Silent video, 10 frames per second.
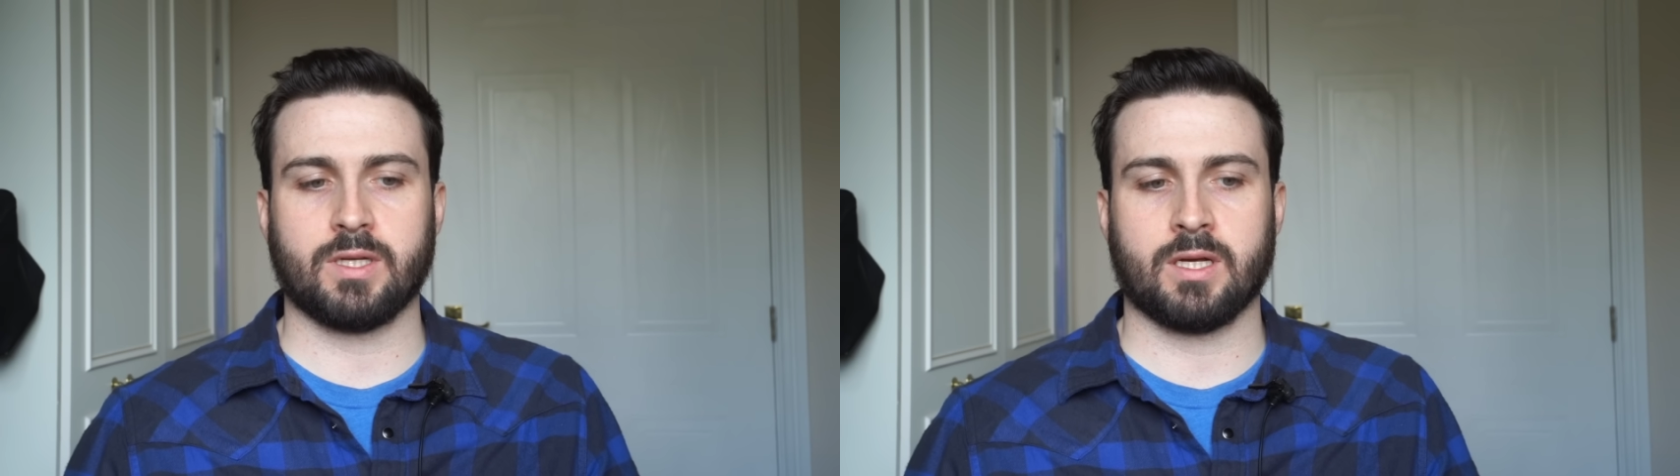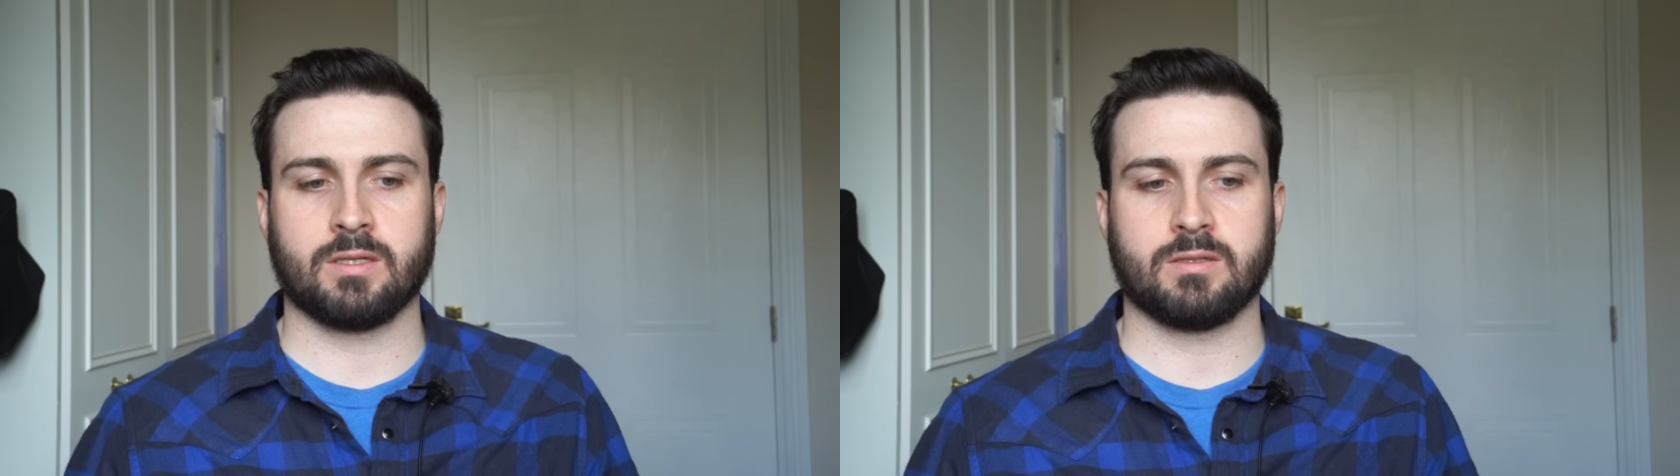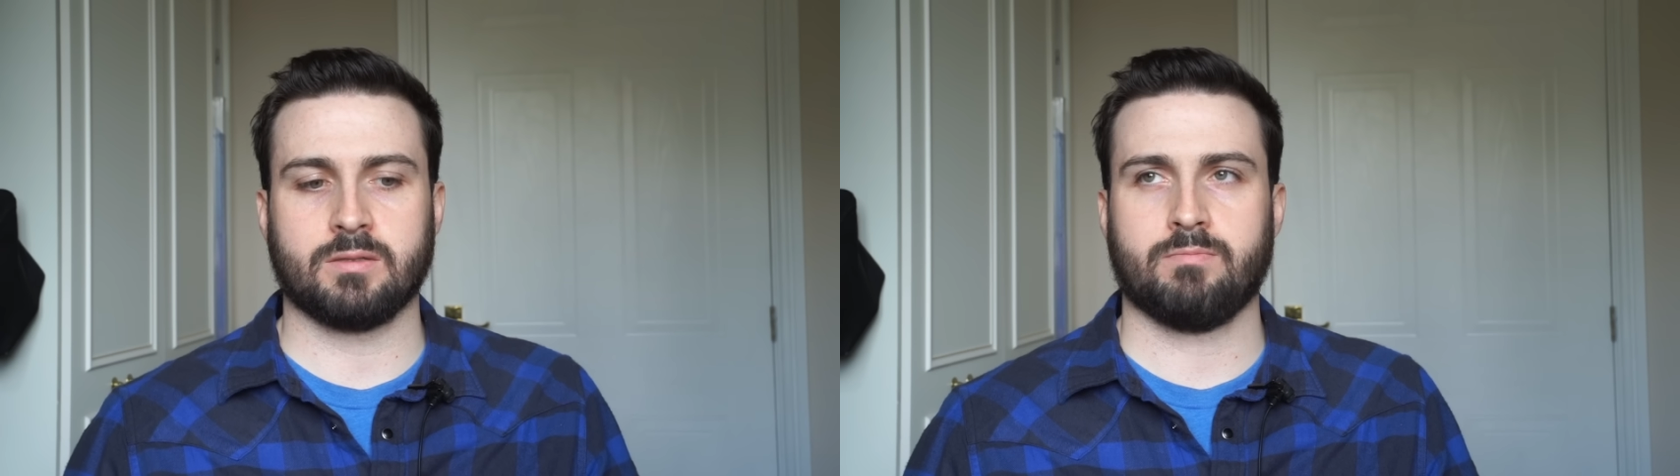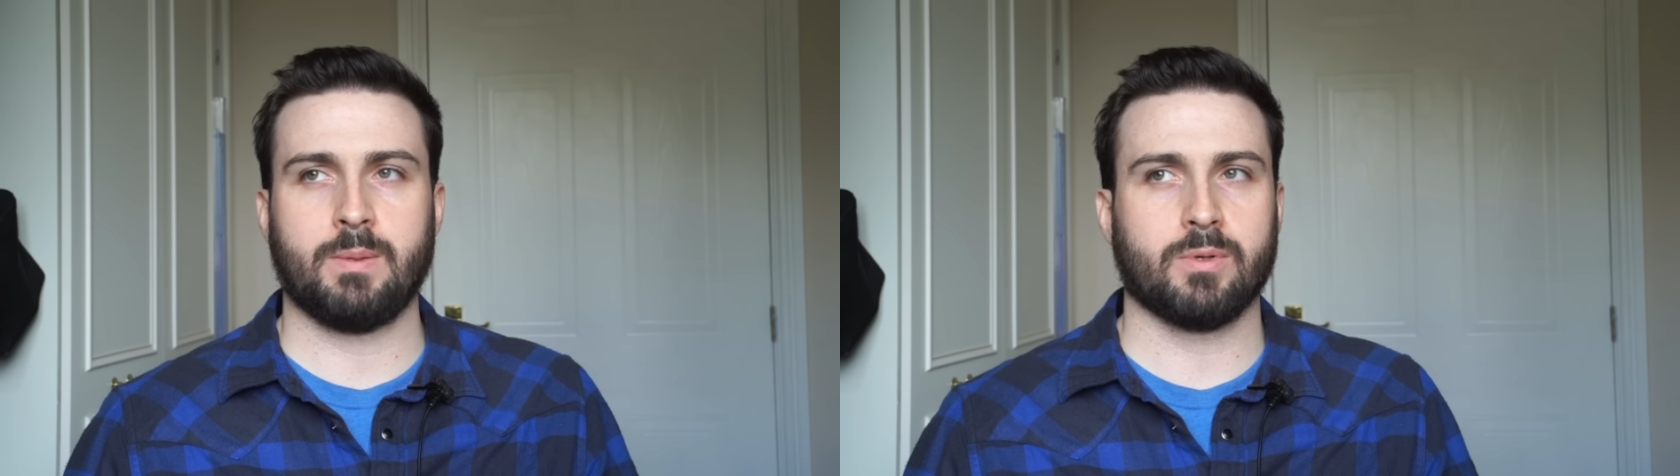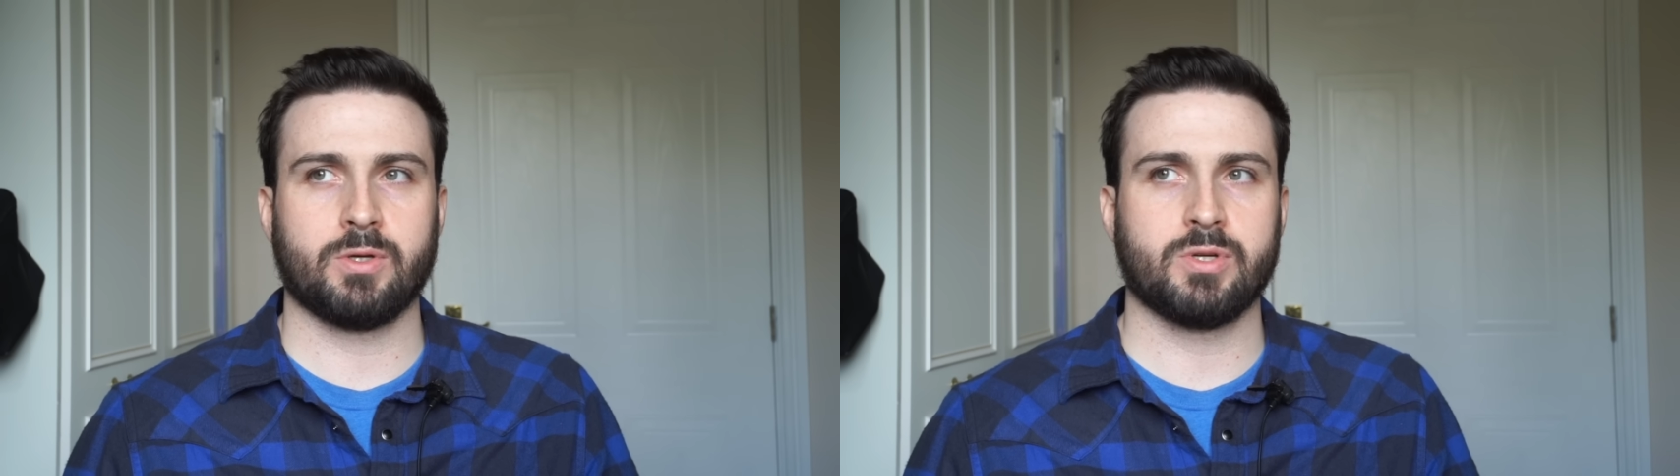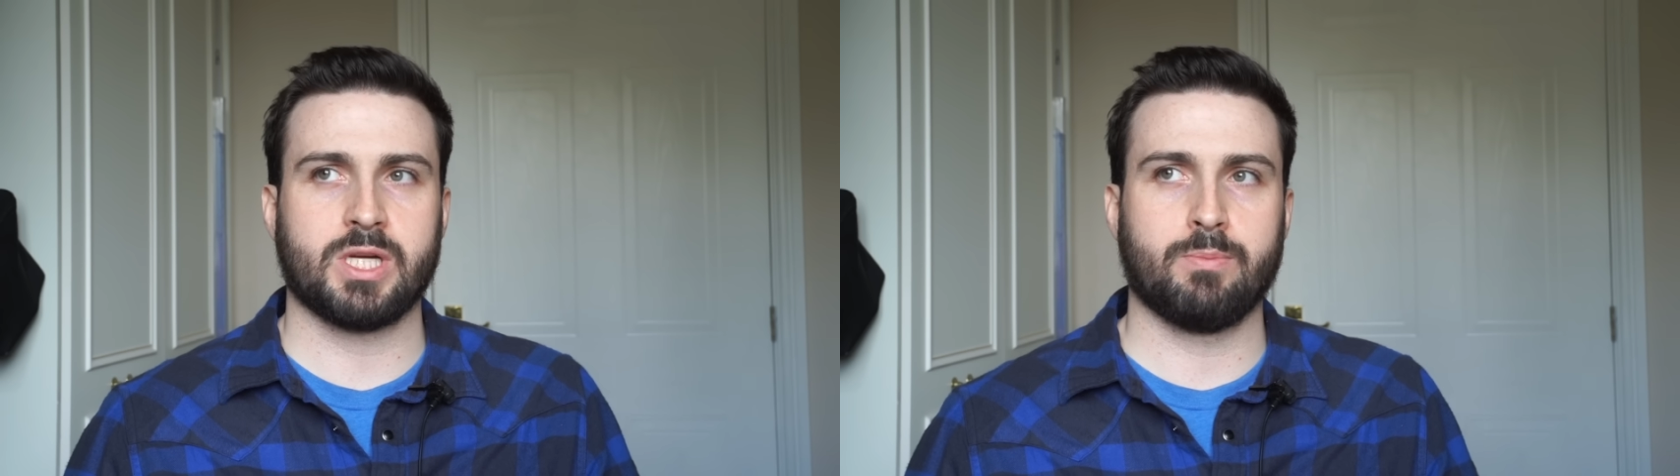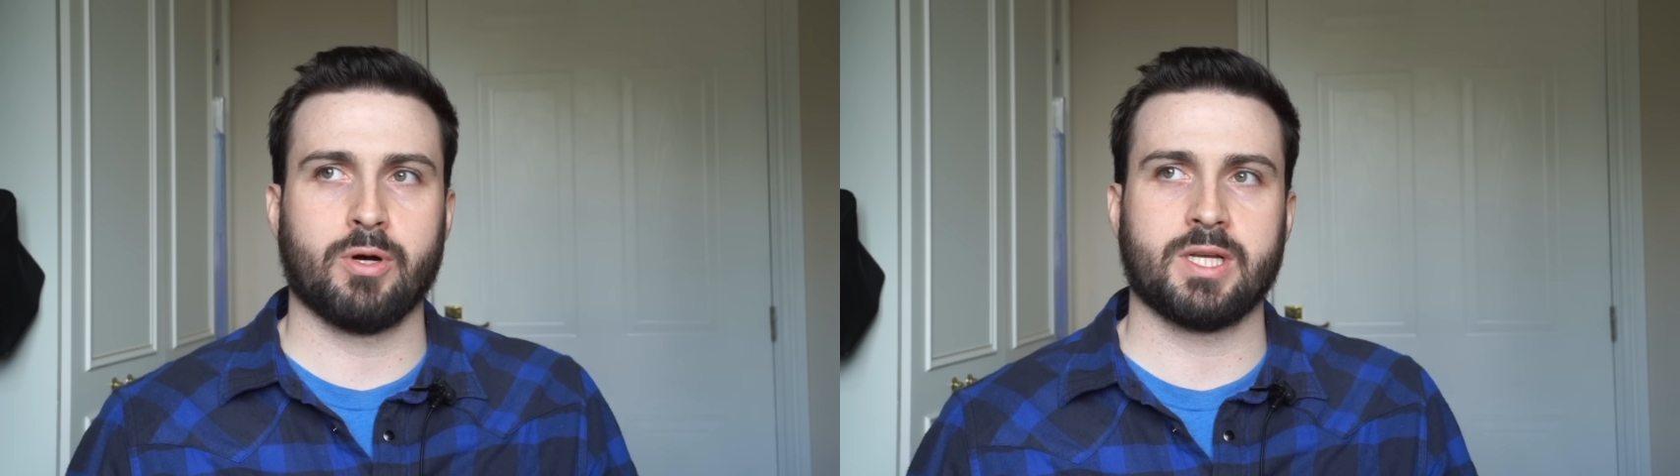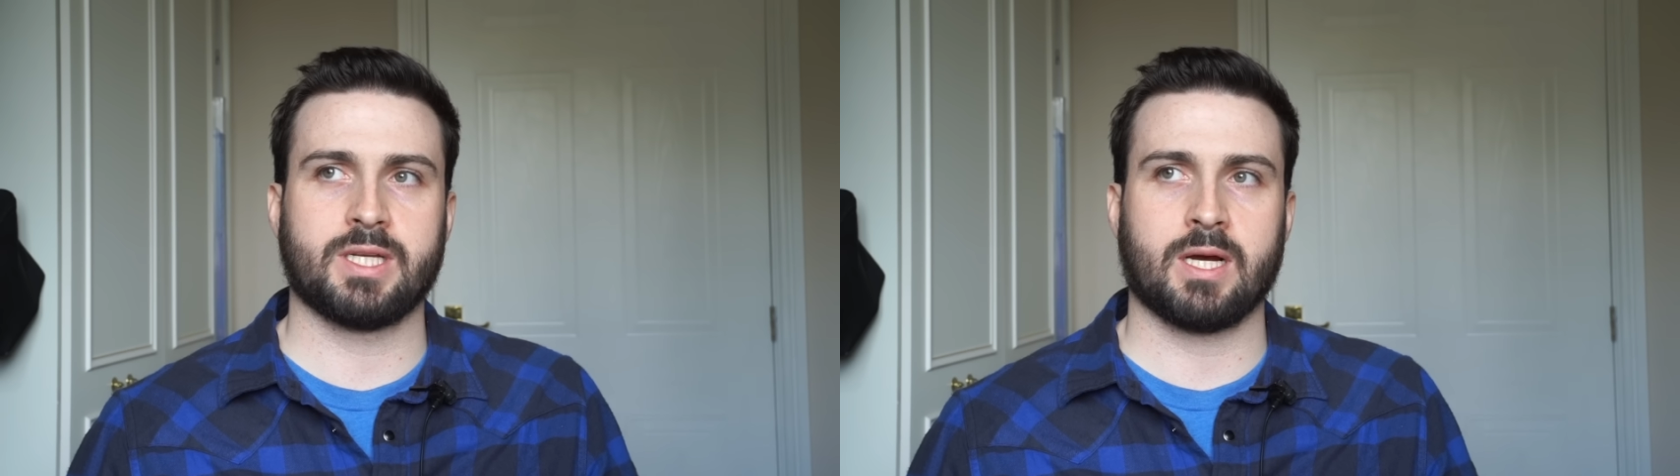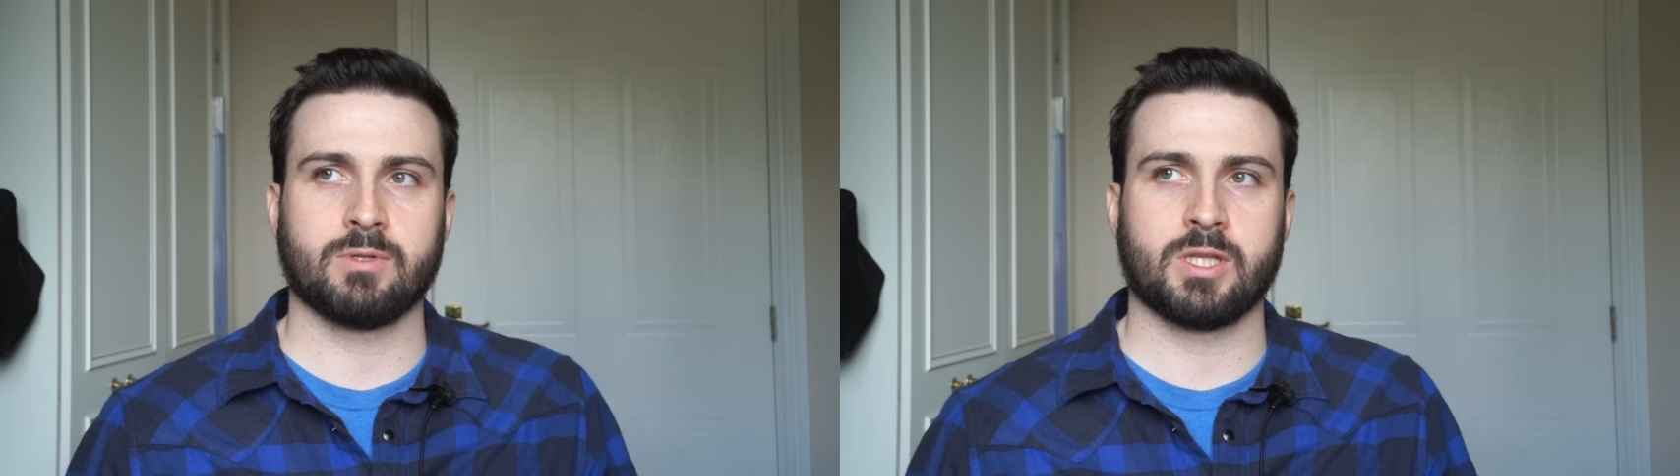and people usually put it down